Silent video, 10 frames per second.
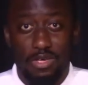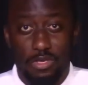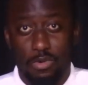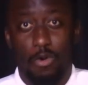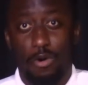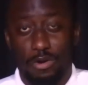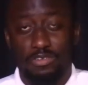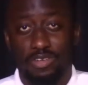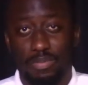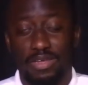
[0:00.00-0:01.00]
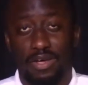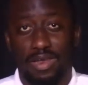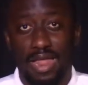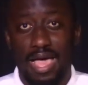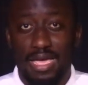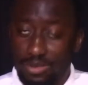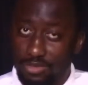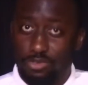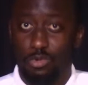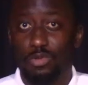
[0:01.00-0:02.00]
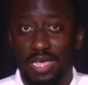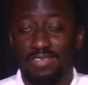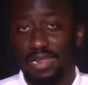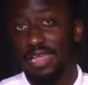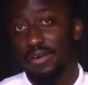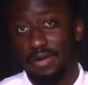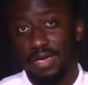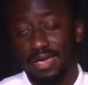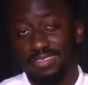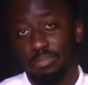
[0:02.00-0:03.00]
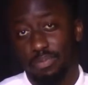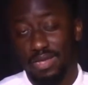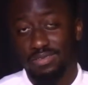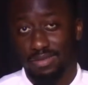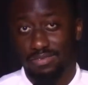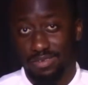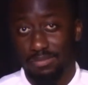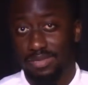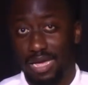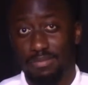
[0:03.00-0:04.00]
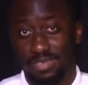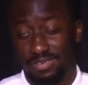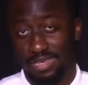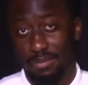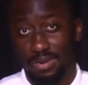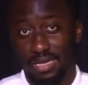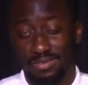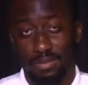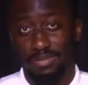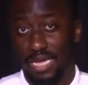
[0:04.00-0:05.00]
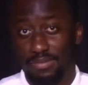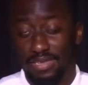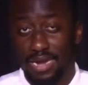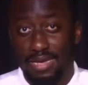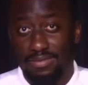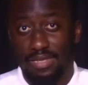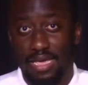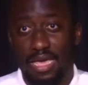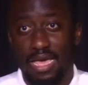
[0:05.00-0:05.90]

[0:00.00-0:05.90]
You order something online, 2 days later, it's present. Sometimes the same day, sometimes the next day.